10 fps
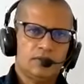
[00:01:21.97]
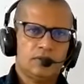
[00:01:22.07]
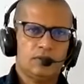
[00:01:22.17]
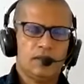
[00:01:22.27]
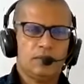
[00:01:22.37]

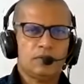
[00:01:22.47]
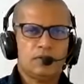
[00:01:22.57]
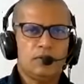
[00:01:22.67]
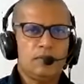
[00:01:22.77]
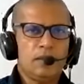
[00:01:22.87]
So there was
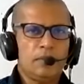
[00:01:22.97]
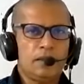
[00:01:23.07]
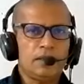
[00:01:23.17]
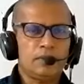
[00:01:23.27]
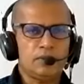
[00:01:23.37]
no
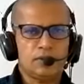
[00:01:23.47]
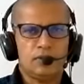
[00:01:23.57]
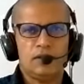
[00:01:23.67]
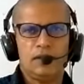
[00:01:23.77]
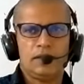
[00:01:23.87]
memory to
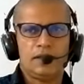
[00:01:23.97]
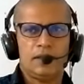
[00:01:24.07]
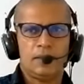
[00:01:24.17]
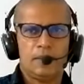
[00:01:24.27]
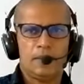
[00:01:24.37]
store
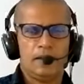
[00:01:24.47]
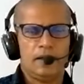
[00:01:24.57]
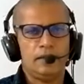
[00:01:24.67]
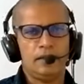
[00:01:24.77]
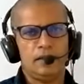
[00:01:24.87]
data
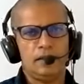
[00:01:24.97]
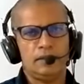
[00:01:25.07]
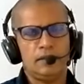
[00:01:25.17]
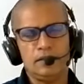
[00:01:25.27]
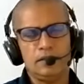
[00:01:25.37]
and the
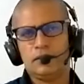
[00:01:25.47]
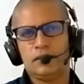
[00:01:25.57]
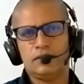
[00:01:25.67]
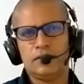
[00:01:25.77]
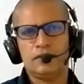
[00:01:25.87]

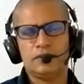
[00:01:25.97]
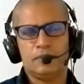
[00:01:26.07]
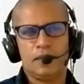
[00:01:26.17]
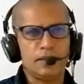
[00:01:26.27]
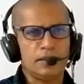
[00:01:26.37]
instructions,
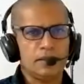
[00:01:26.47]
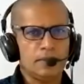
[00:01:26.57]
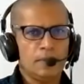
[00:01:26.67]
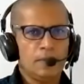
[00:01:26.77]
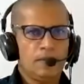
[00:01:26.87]
but
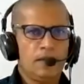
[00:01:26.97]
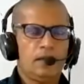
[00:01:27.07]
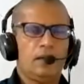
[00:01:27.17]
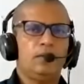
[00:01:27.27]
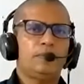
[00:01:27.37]
the
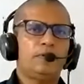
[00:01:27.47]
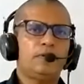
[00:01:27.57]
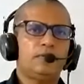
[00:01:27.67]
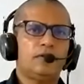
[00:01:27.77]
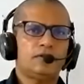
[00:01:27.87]

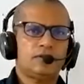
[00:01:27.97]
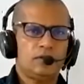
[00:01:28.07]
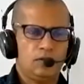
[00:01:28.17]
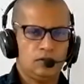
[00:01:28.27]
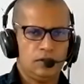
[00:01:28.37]
output was,
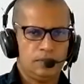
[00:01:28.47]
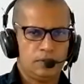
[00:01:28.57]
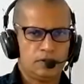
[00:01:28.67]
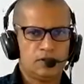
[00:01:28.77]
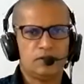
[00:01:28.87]
or the
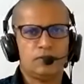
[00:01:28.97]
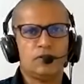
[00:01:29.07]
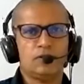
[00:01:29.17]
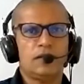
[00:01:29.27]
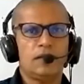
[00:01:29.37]
process
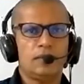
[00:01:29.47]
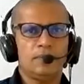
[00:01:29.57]
was done,